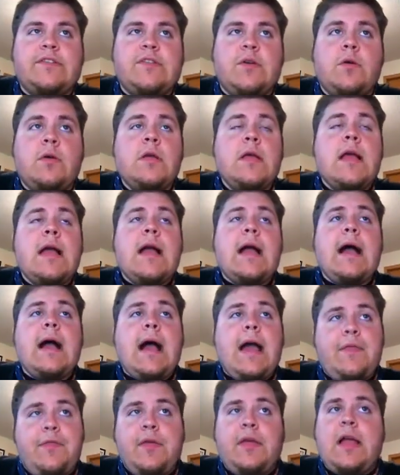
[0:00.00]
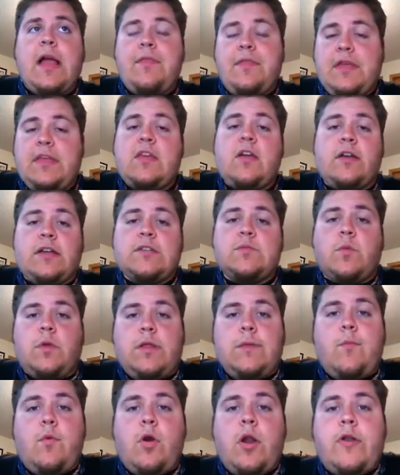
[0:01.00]
So I think Young is one
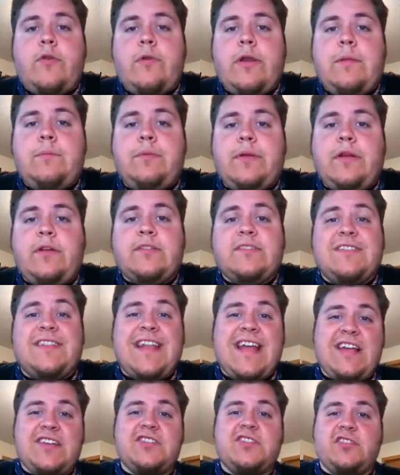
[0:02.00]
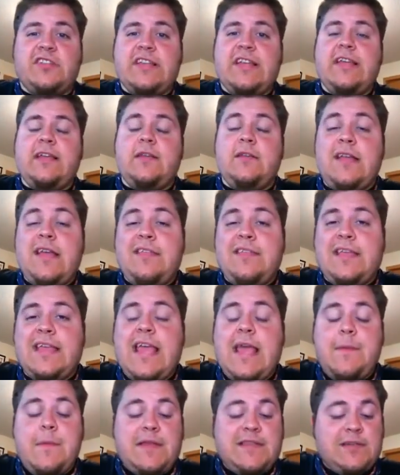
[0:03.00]
of the more underrated players in the National League and the
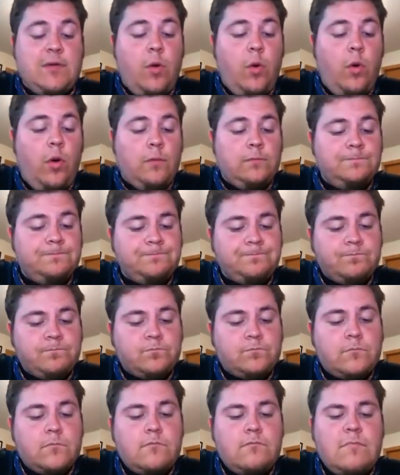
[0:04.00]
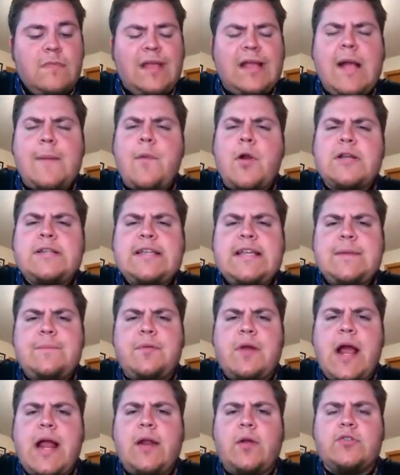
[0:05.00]
game as a whole. I got Martin
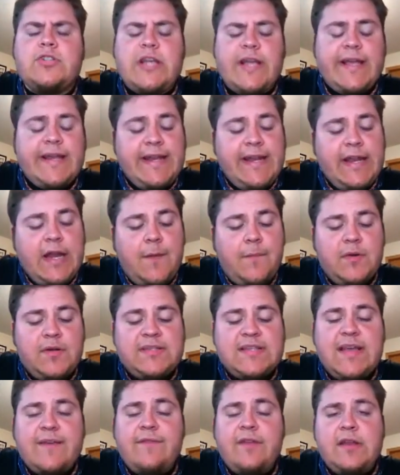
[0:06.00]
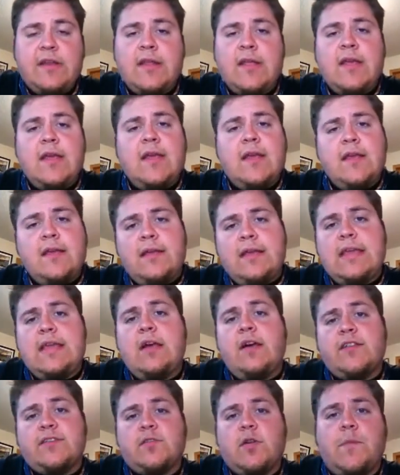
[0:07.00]
Prado checking in at number 7.
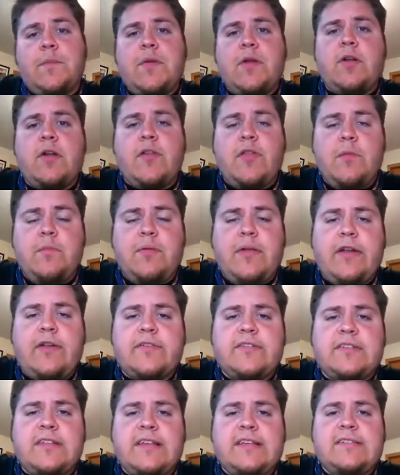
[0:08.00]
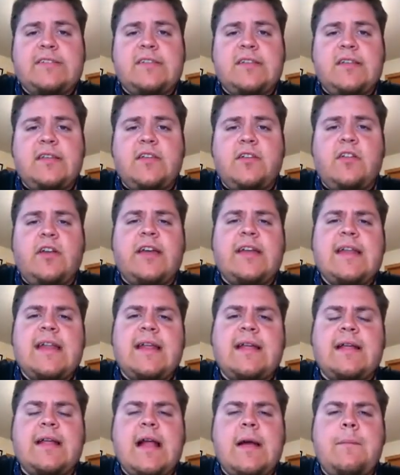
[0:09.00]
He also appeared on the players list. You're looking
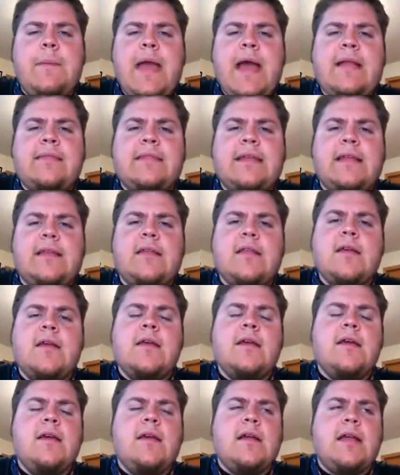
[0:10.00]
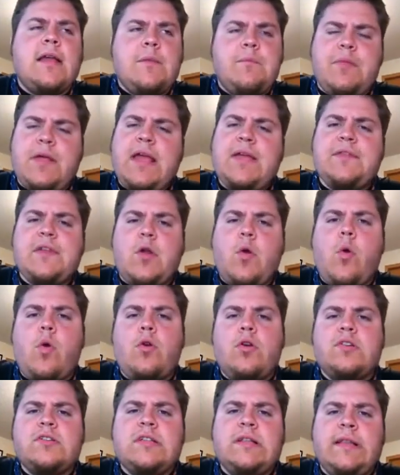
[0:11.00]
at a bat that can play in the
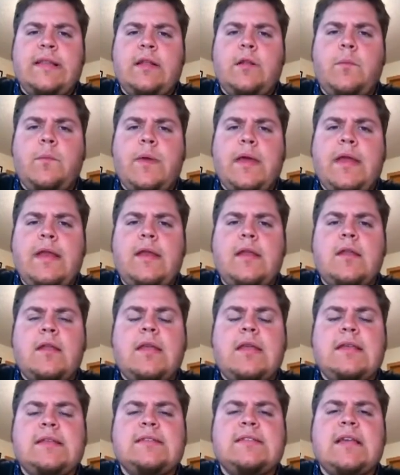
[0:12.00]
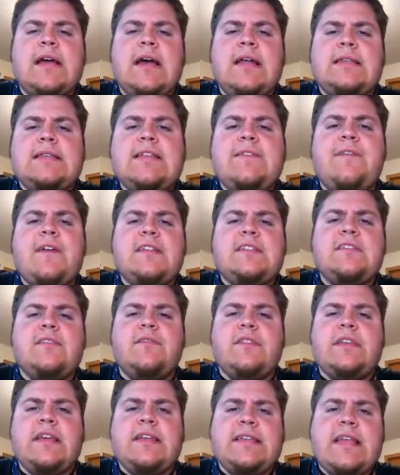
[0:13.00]
corners a little bit. He's
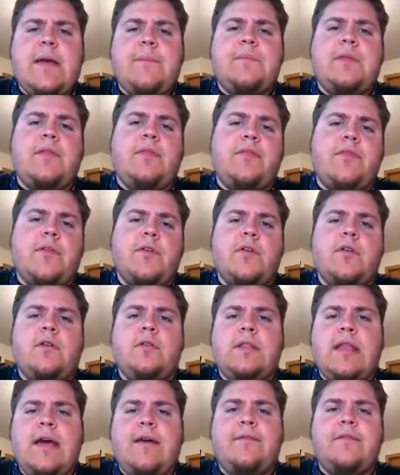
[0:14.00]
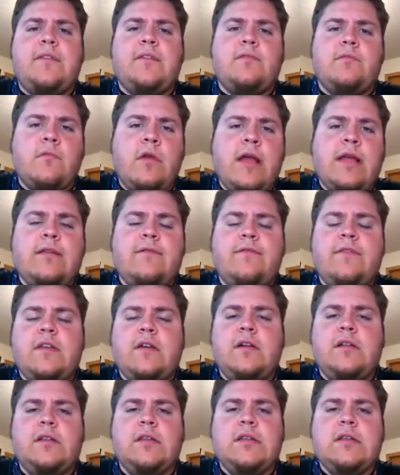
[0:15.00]
defensively adept at third, left, right
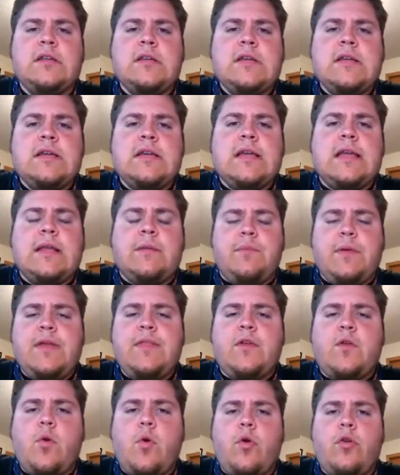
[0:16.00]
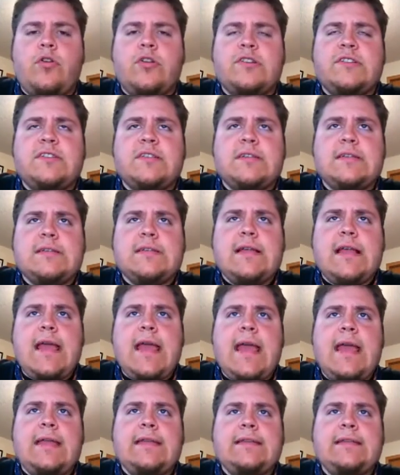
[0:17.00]
field. Can play the corners
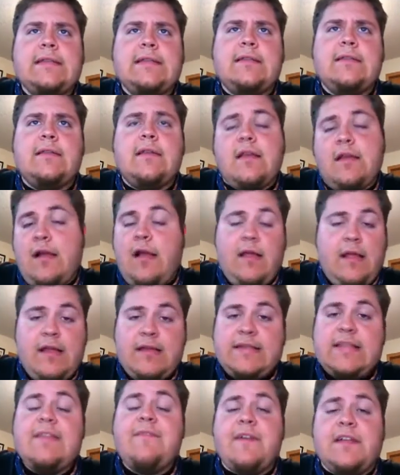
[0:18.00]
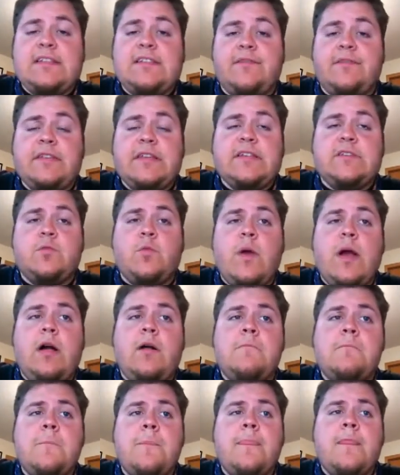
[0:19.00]
and defensively as
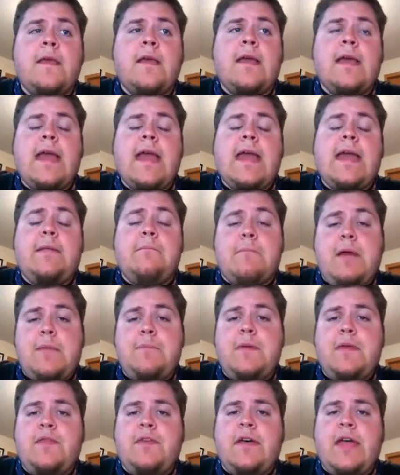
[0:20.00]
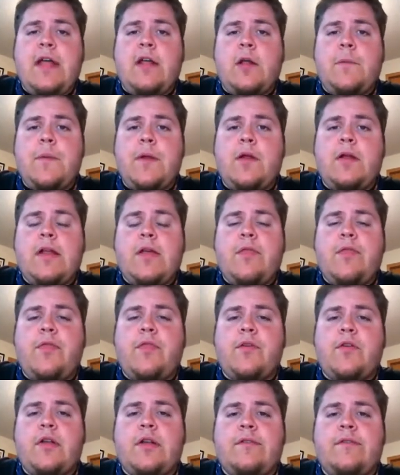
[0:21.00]
well. And might be the heir apparent at
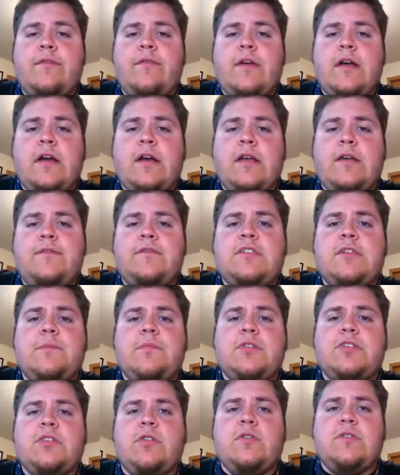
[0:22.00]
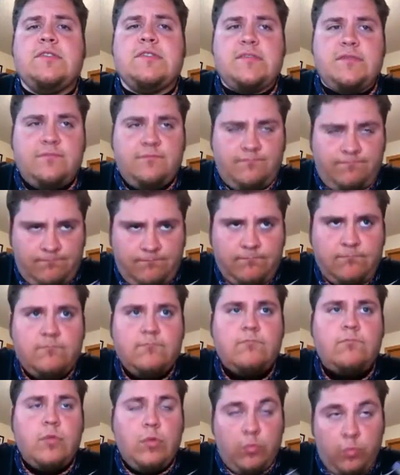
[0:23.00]
third if Chipper Jones,
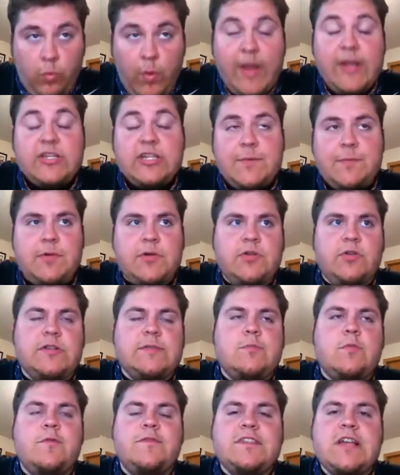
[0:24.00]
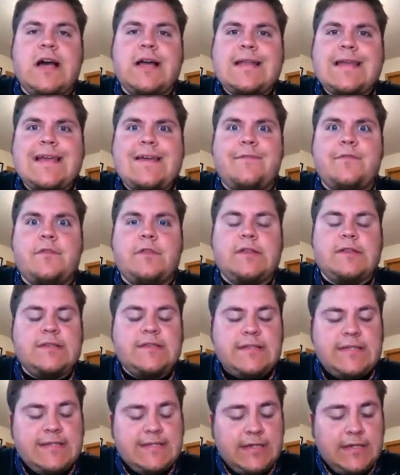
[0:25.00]
when Chipper Jones moves on after this
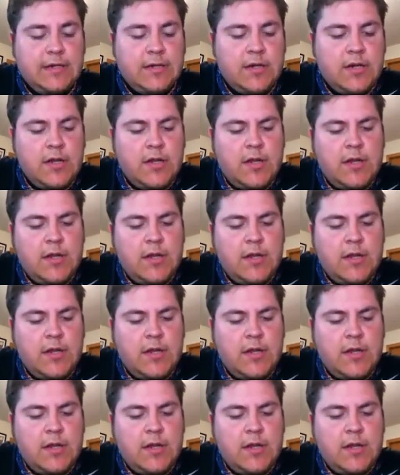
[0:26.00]
season.